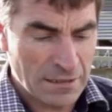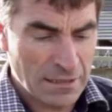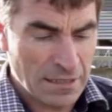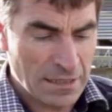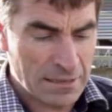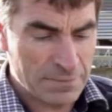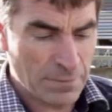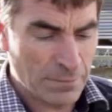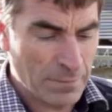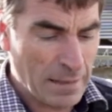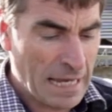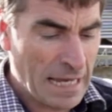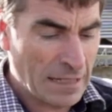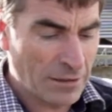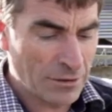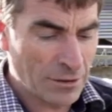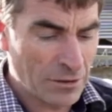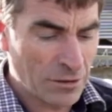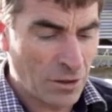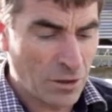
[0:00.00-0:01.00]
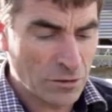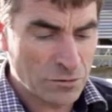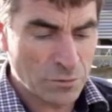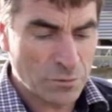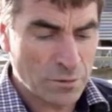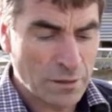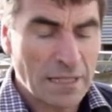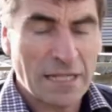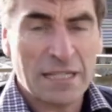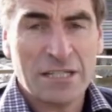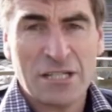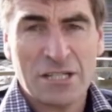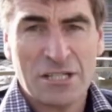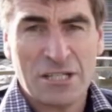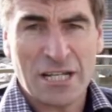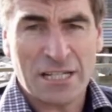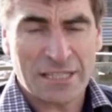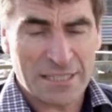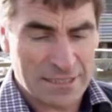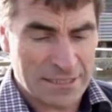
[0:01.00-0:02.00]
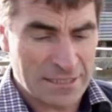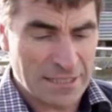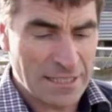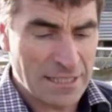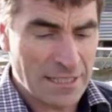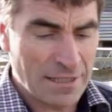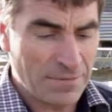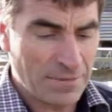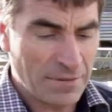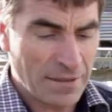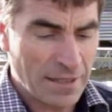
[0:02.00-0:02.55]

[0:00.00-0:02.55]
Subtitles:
is put my hand on the nozzle and to check to see